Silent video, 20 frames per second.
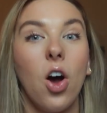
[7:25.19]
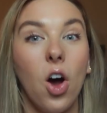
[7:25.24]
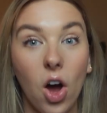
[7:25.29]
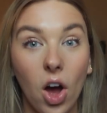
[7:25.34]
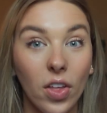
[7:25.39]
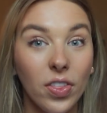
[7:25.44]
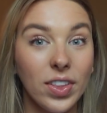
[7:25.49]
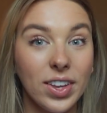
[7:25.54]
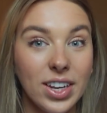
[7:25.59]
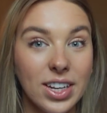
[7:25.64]

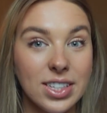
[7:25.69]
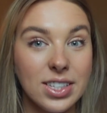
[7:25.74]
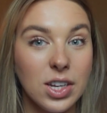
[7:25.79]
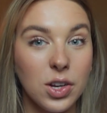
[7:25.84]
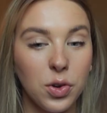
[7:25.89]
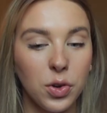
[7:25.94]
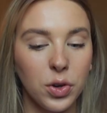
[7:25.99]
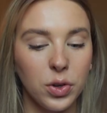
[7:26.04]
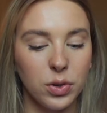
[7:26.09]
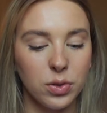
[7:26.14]
on the Disney
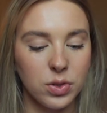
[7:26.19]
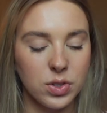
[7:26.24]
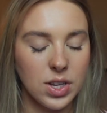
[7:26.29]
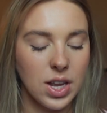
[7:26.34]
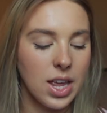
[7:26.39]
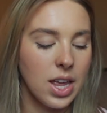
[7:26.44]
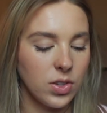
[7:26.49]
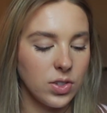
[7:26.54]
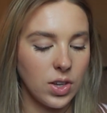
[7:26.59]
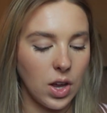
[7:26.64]
cruise.
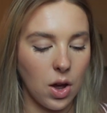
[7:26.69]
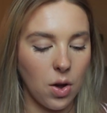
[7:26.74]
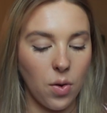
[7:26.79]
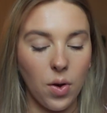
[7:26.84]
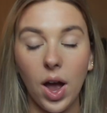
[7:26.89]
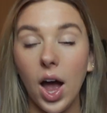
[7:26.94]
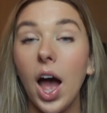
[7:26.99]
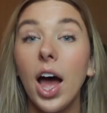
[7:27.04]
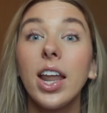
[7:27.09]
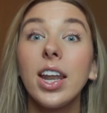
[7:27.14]
So
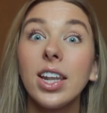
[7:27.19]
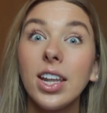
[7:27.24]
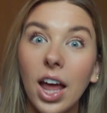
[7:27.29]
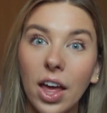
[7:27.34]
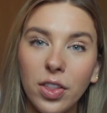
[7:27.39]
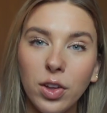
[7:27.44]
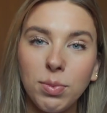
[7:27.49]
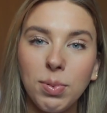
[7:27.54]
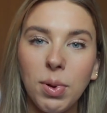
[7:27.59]
another